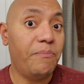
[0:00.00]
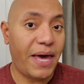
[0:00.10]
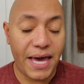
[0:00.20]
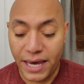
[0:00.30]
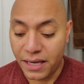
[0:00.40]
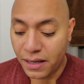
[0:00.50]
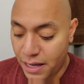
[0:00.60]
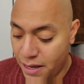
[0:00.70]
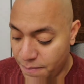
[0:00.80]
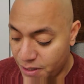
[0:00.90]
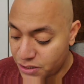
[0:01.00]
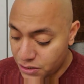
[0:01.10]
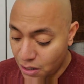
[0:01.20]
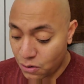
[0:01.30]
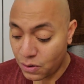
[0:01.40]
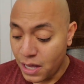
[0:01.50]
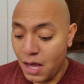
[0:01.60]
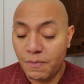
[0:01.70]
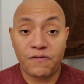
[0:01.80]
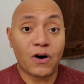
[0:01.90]
bay. So
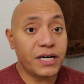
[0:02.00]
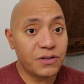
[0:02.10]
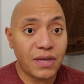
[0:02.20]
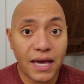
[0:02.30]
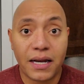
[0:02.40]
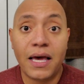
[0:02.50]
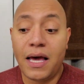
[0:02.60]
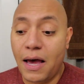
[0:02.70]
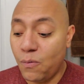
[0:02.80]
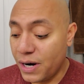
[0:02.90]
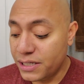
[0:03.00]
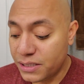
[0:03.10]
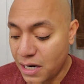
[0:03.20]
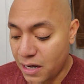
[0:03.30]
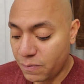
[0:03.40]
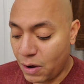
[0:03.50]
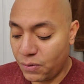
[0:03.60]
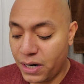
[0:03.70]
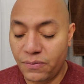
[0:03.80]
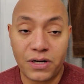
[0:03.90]
before I do that, I wanted to talk about
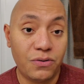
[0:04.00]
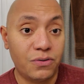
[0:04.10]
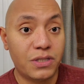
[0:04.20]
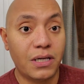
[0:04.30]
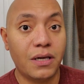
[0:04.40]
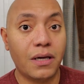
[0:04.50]
what I would use